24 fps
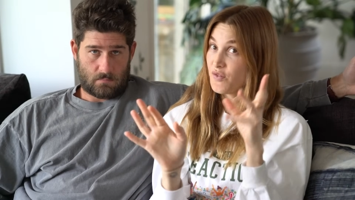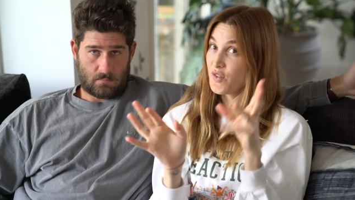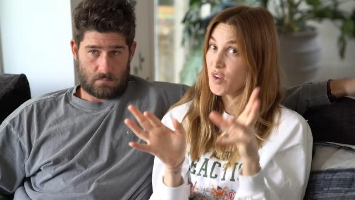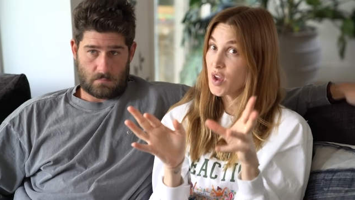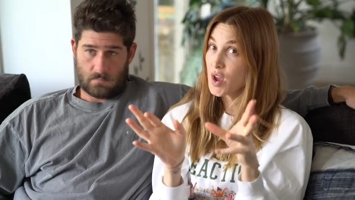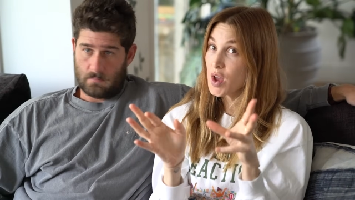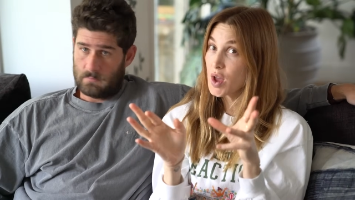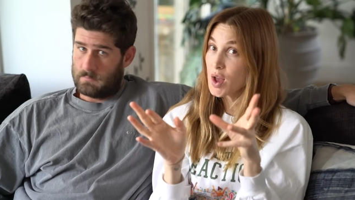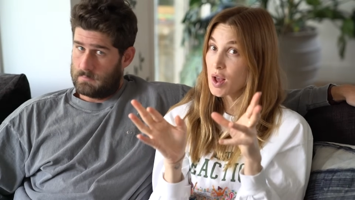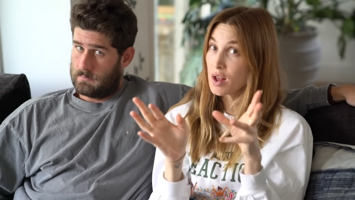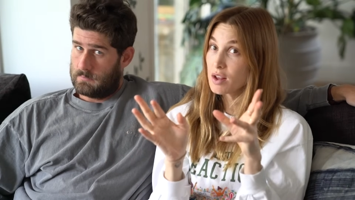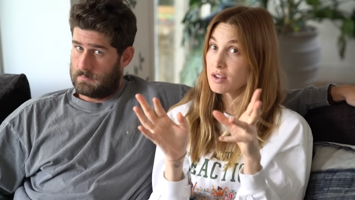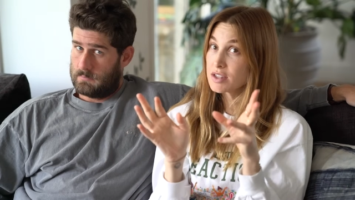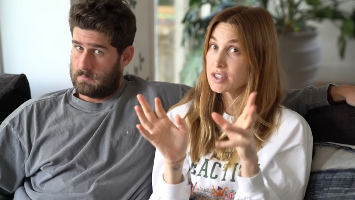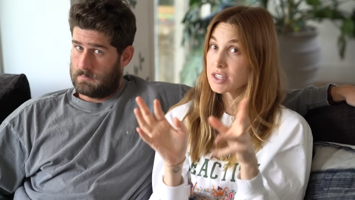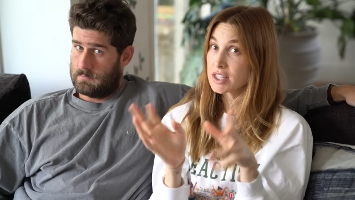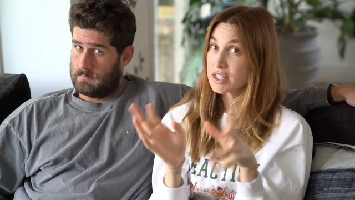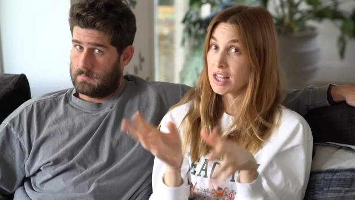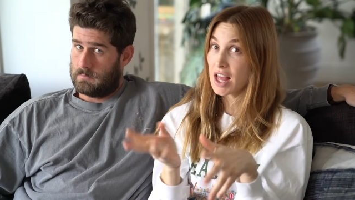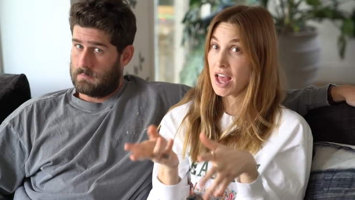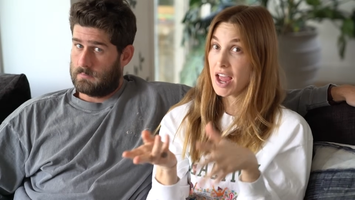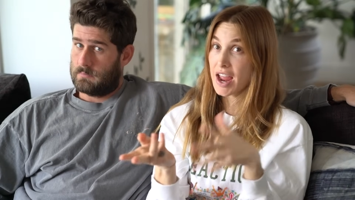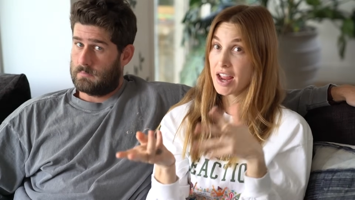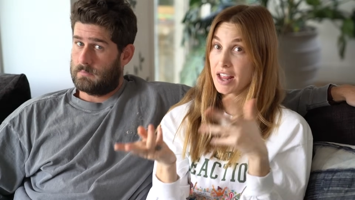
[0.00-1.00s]

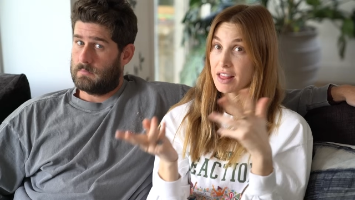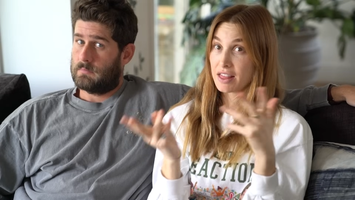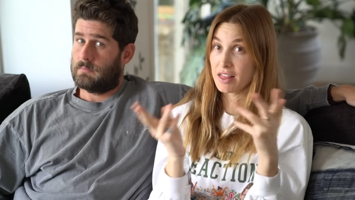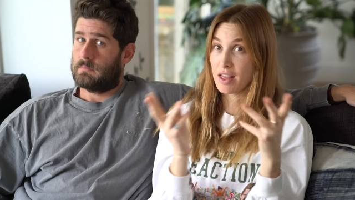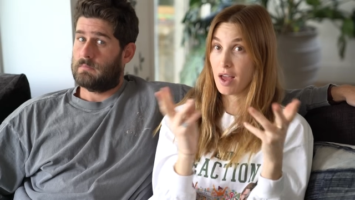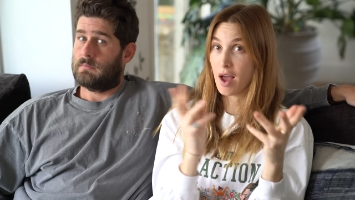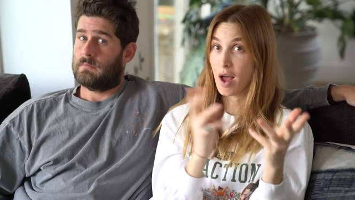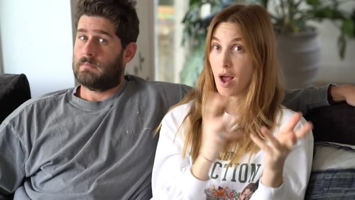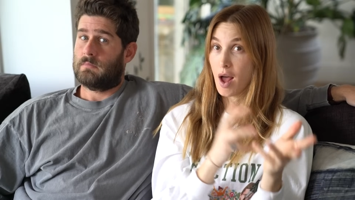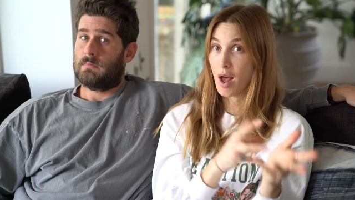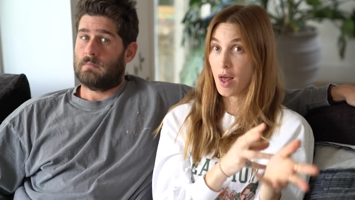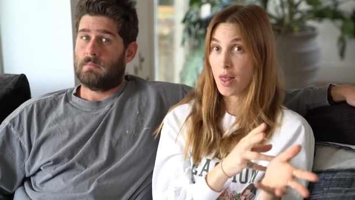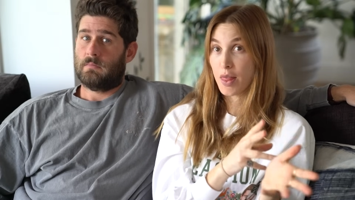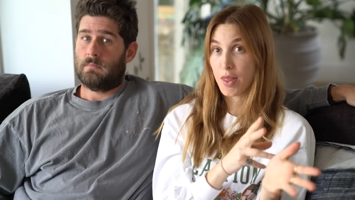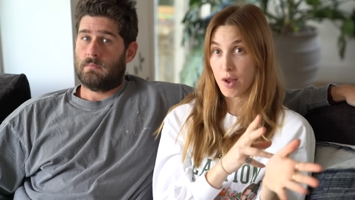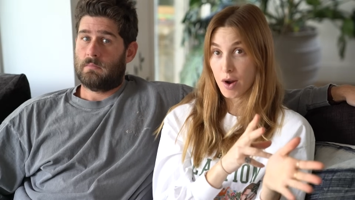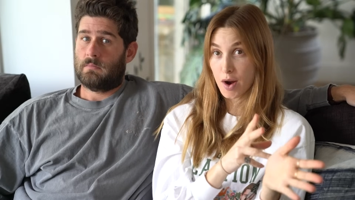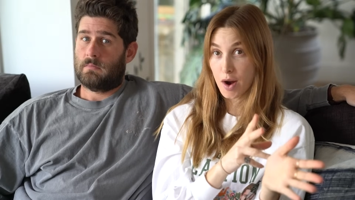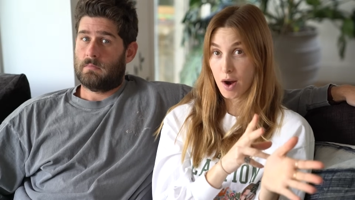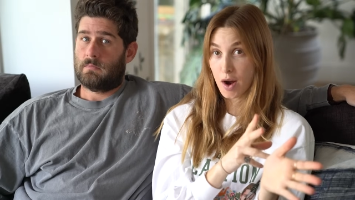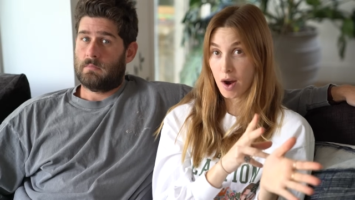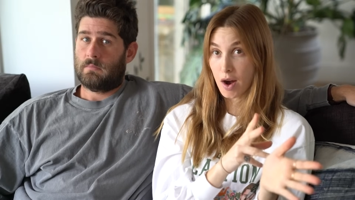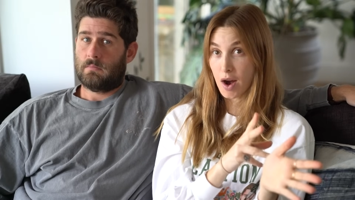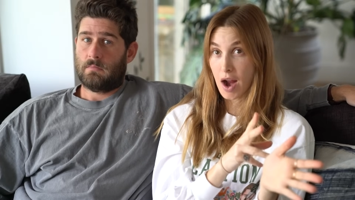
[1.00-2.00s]
Speaker 1: feels like the
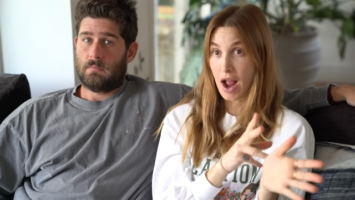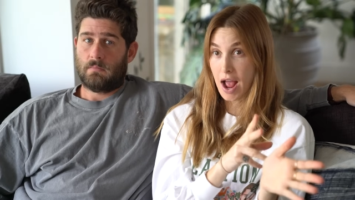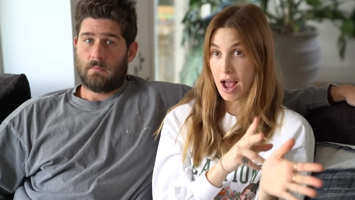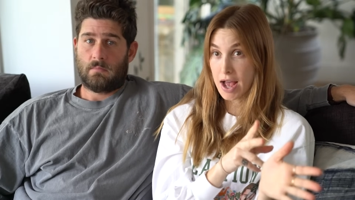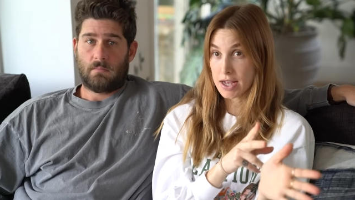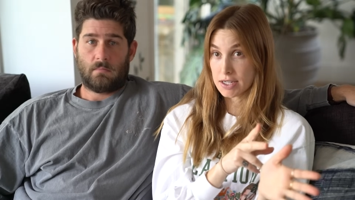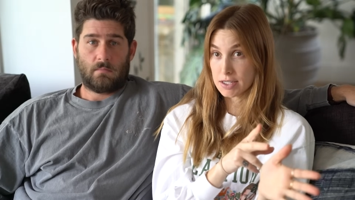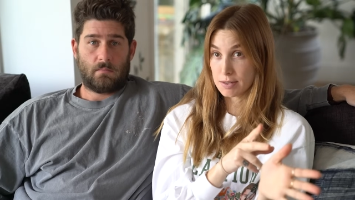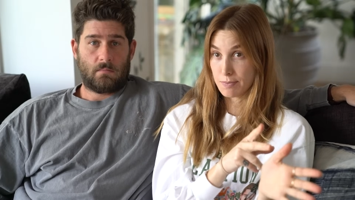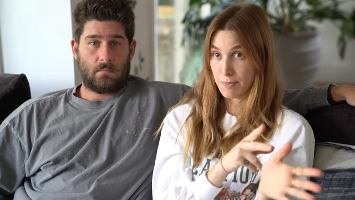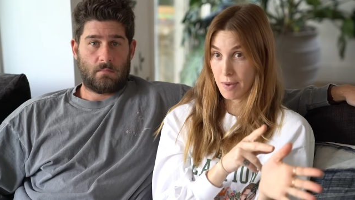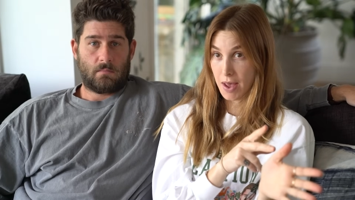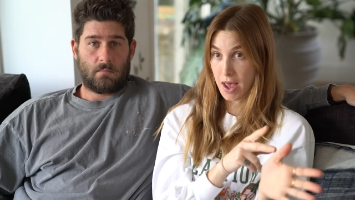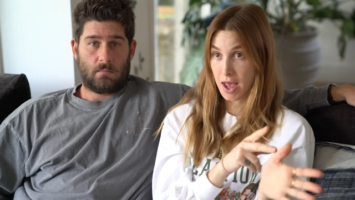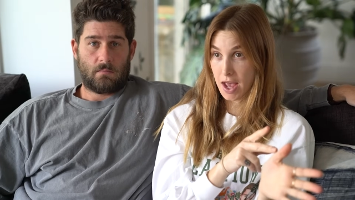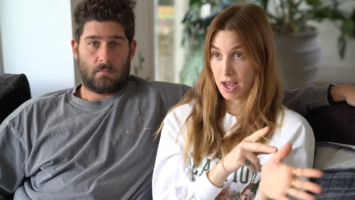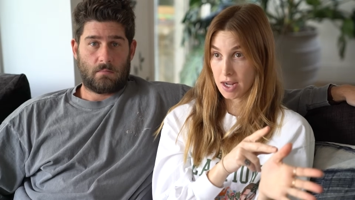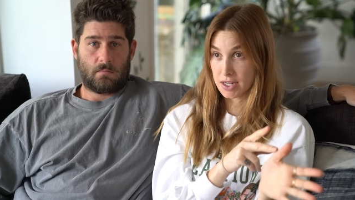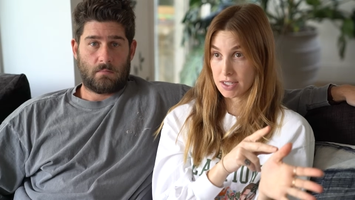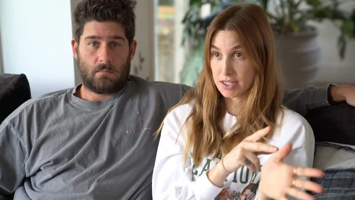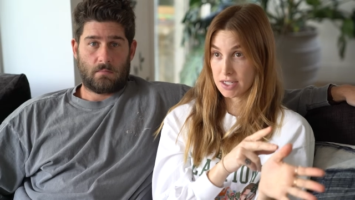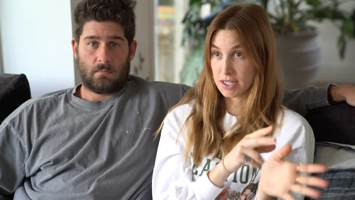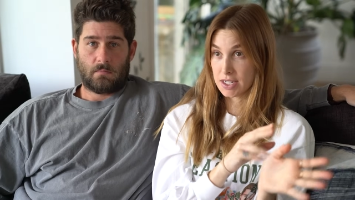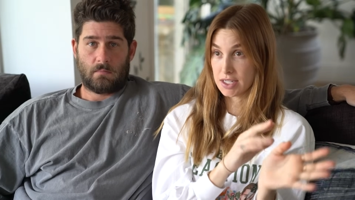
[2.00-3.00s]
other
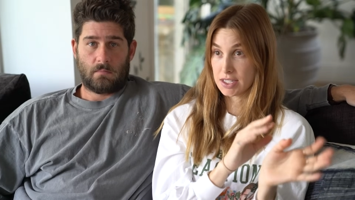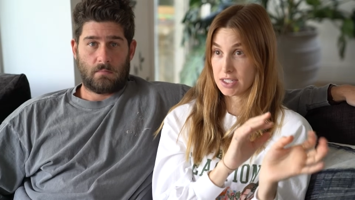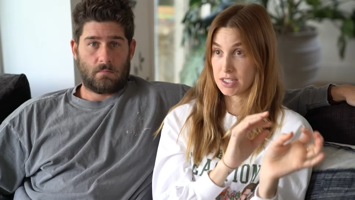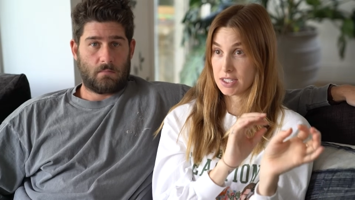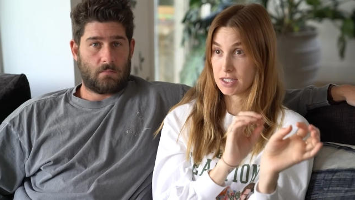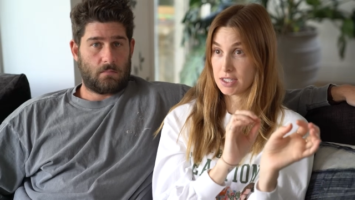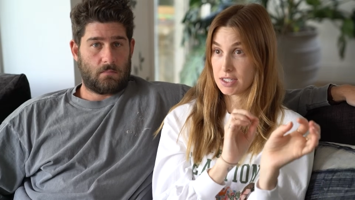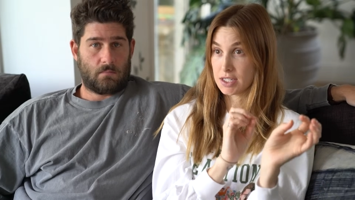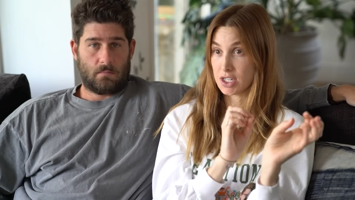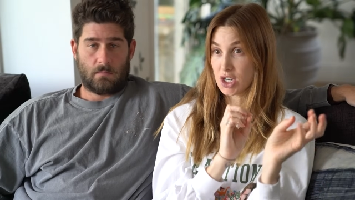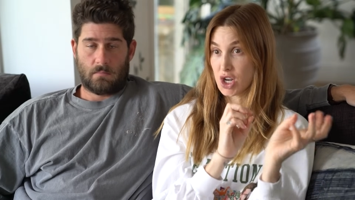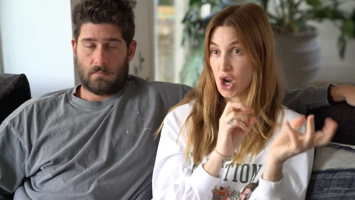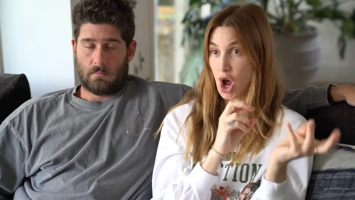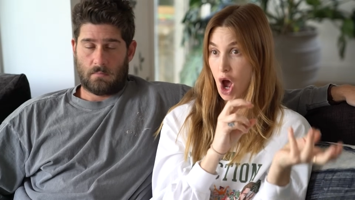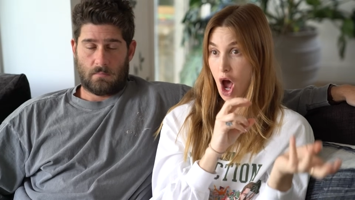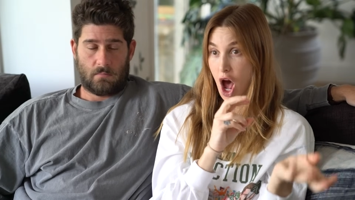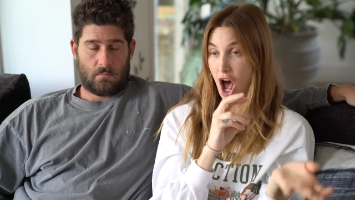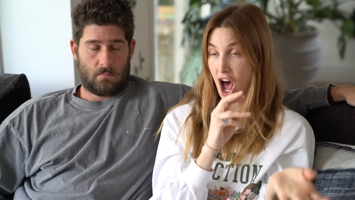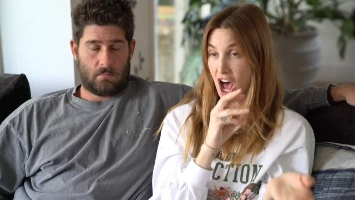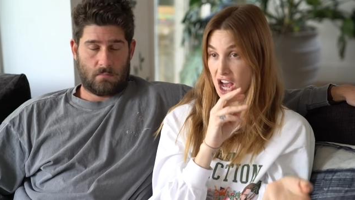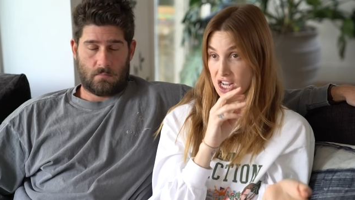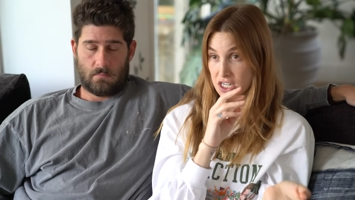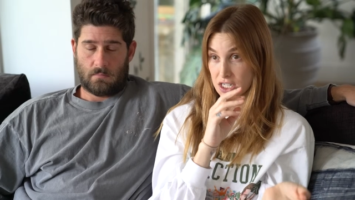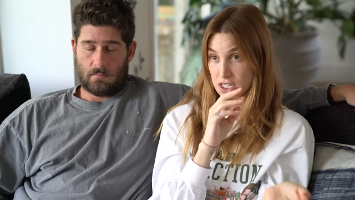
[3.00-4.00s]
aspect is
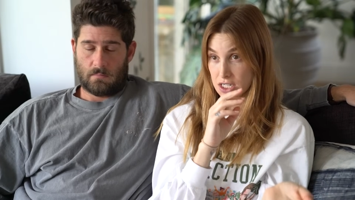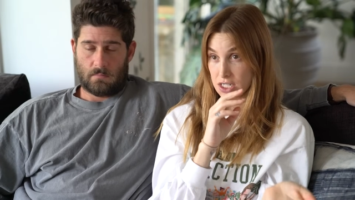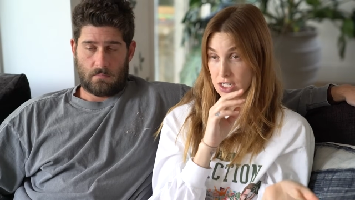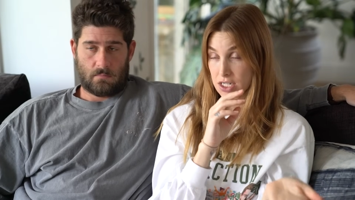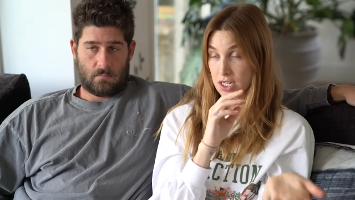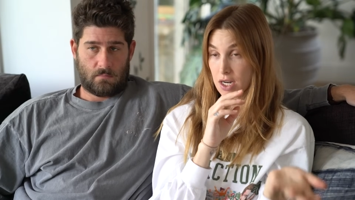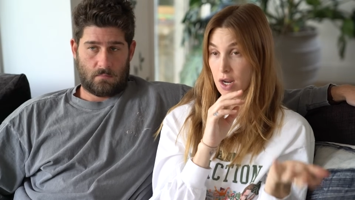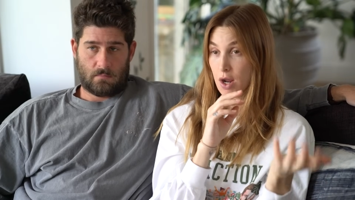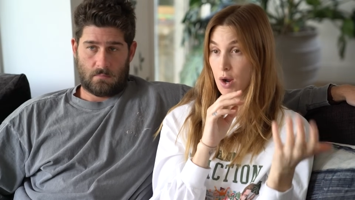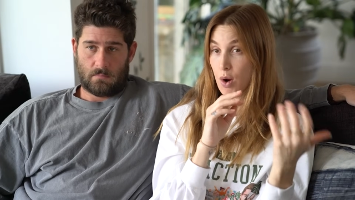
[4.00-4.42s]
not